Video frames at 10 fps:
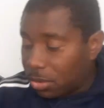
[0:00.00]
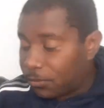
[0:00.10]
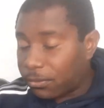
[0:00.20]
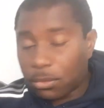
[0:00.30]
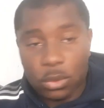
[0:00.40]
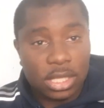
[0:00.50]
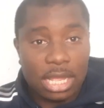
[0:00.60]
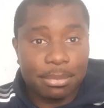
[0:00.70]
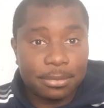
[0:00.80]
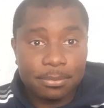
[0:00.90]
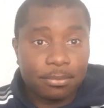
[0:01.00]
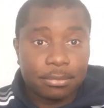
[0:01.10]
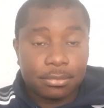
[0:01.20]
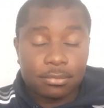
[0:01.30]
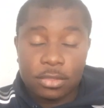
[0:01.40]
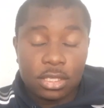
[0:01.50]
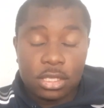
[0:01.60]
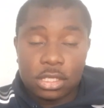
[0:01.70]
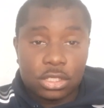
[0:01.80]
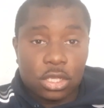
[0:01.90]
own football club.
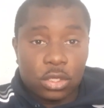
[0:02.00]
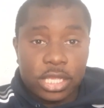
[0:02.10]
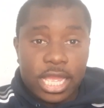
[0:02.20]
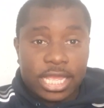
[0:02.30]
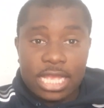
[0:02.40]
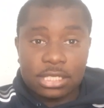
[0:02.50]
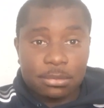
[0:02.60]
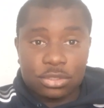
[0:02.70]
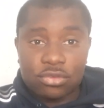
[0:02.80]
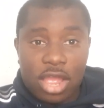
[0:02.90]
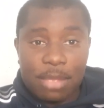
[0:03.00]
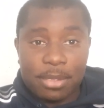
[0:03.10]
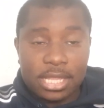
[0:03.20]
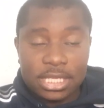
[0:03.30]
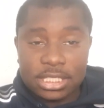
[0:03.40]
So get subscribing.